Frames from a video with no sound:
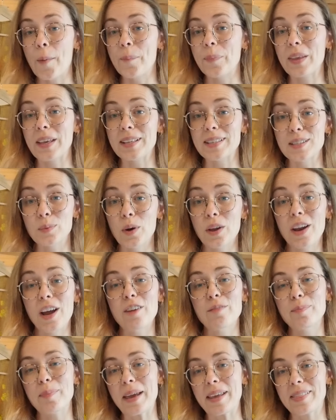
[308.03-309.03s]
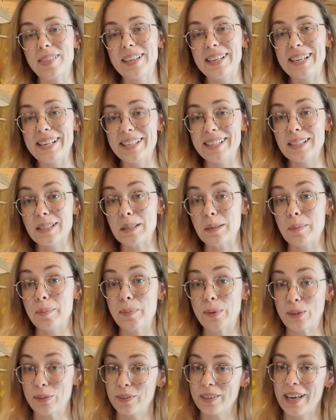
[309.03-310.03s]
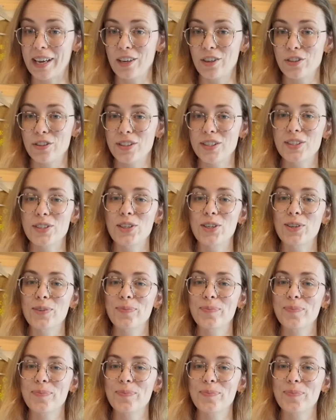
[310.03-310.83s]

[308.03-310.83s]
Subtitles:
it's the one I've made the least modifications to.